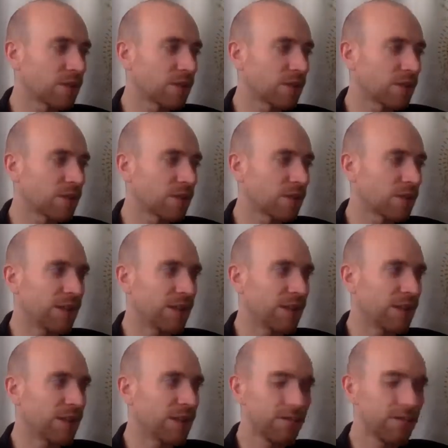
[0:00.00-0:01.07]
watch
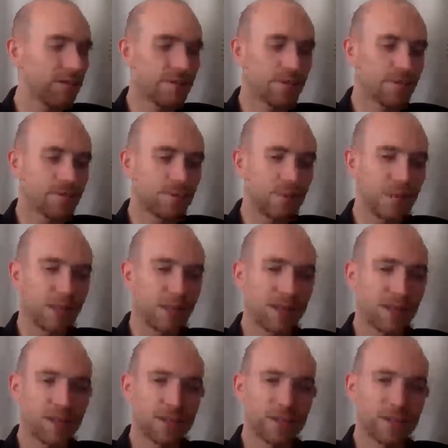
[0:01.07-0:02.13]
comedy
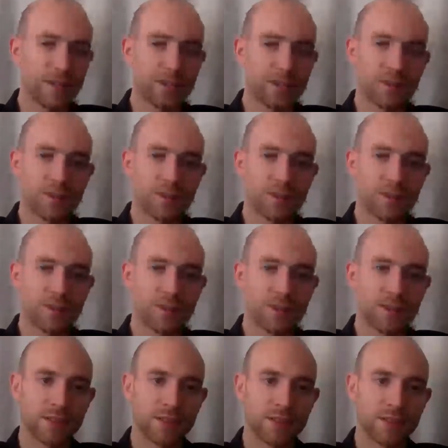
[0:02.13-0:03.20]

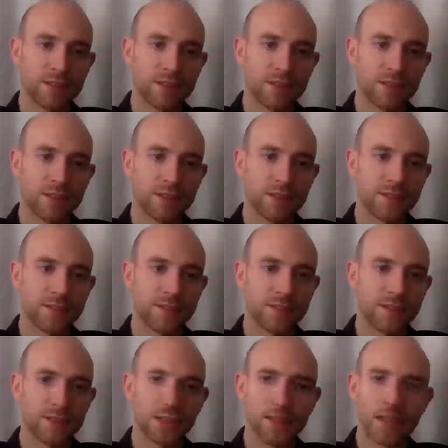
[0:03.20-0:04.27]
because
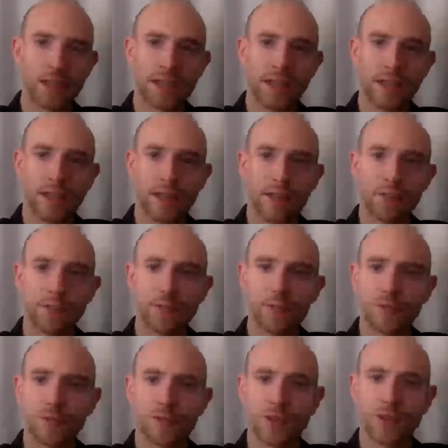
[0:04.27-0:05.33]
it's like I'm
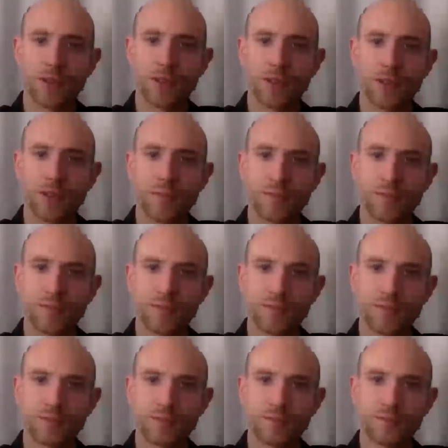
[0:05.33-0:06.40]
struggling.
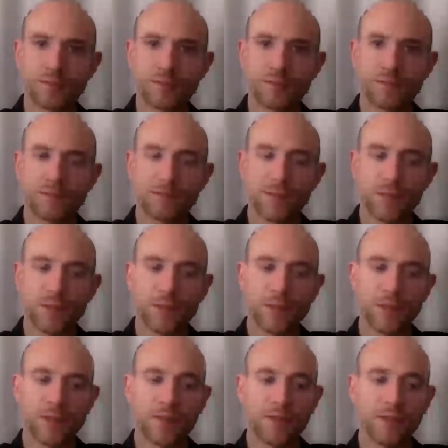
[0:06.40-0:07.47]
I
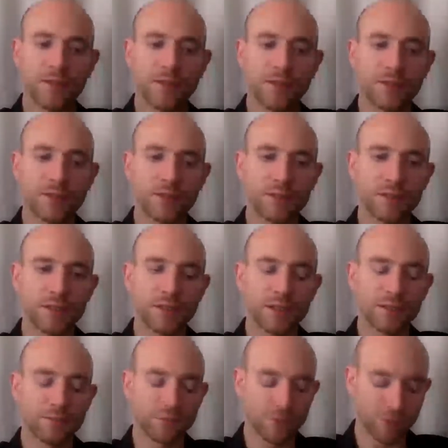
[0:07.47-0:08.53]
think you can see
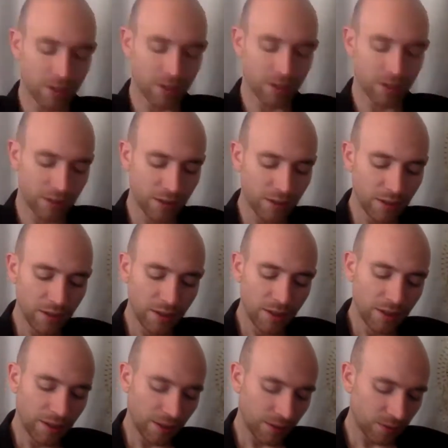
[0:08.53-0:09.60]
that I'm struggling.
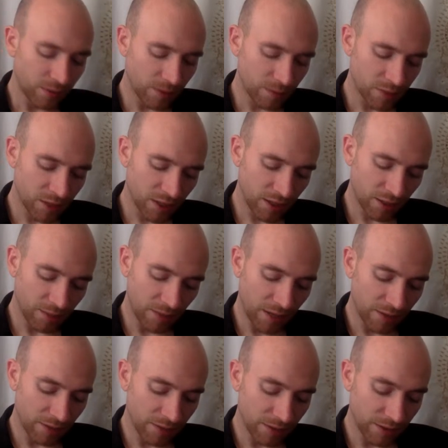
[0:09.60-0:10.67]
And that's why I'm saying I'm
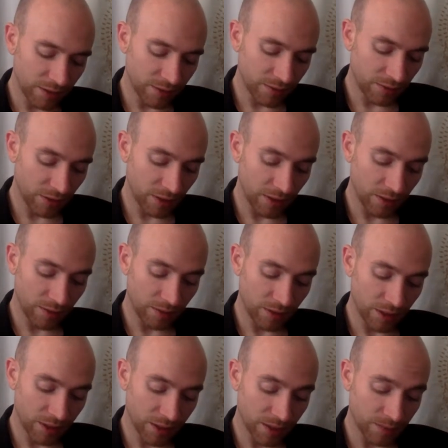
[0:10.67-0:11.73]
not doing this for
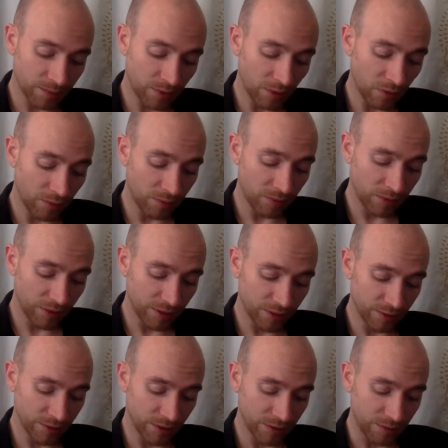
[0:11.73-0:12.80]
anyone except hopefully
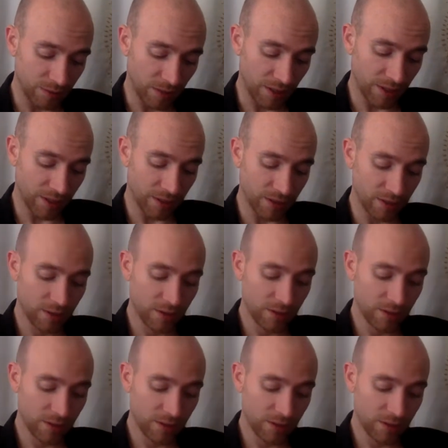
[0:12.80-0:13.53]
to inspire